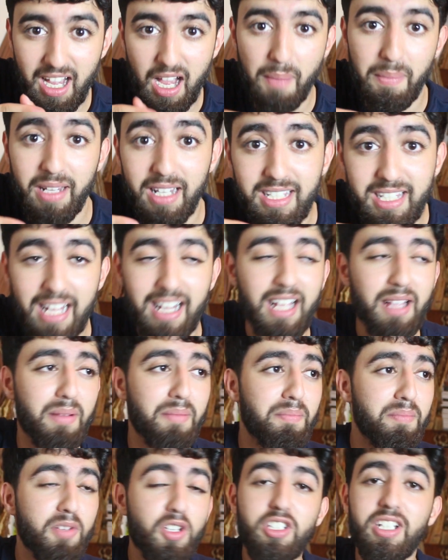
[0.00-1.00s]
I mean, it's, uh,
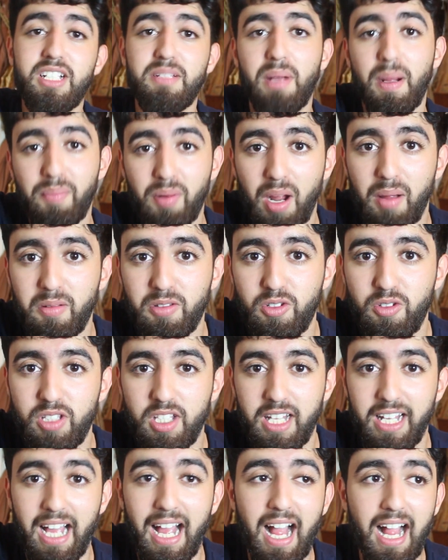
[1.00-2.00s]
music is my problem too.
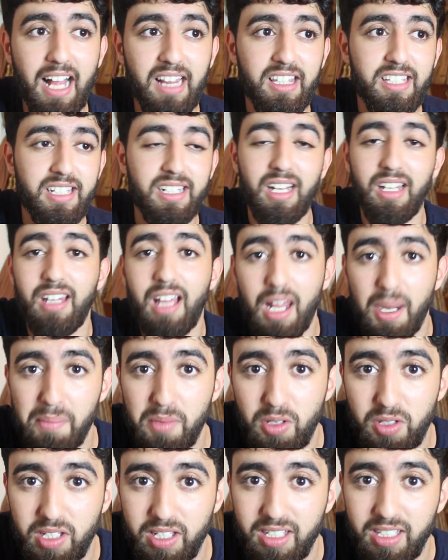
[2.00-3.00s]
Like, I, I listen to a lot of
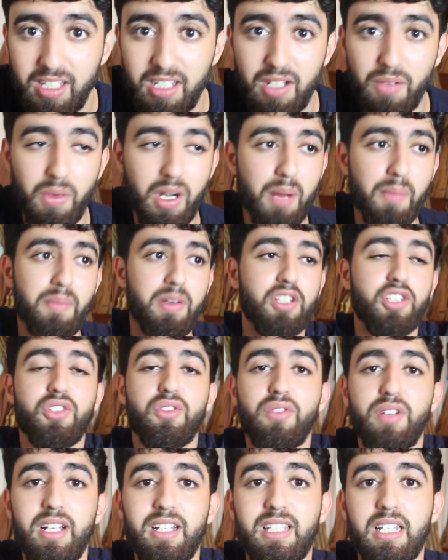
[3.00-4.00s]
music when I'm in the
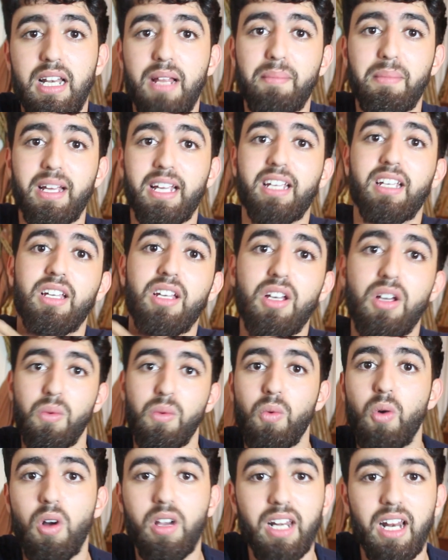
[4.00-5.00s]
streets and I'm like
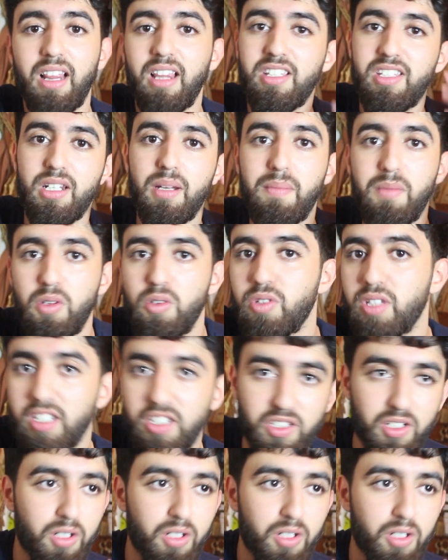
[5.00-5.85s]
walking, I listen to music.